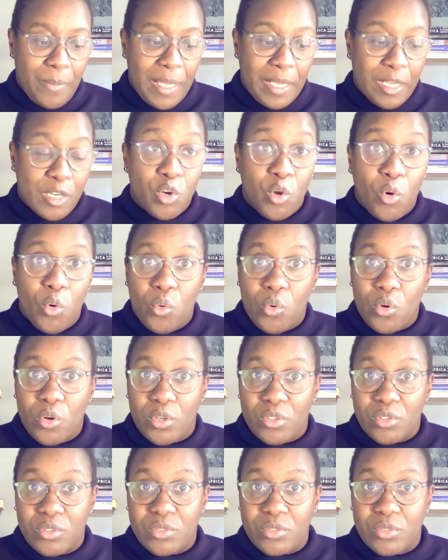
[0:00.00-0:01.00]

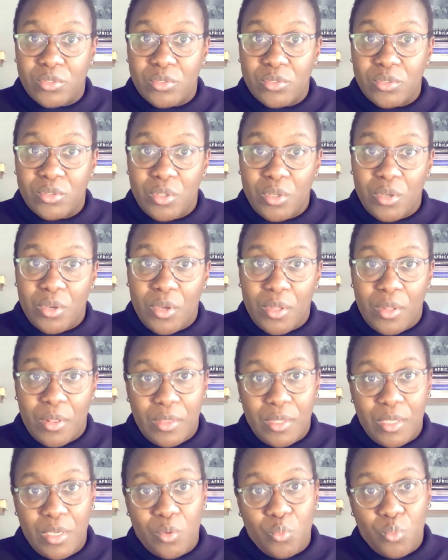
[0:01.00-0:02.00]
ignores
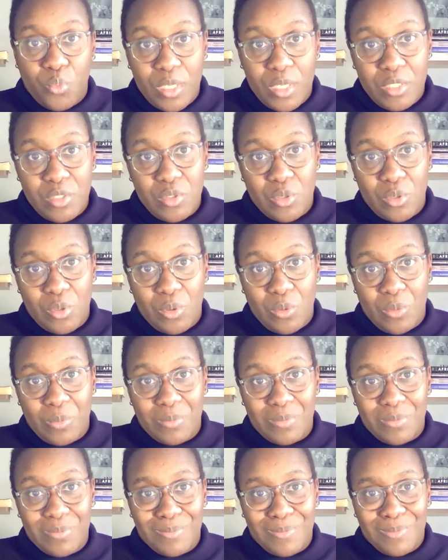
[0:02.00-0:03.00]
the original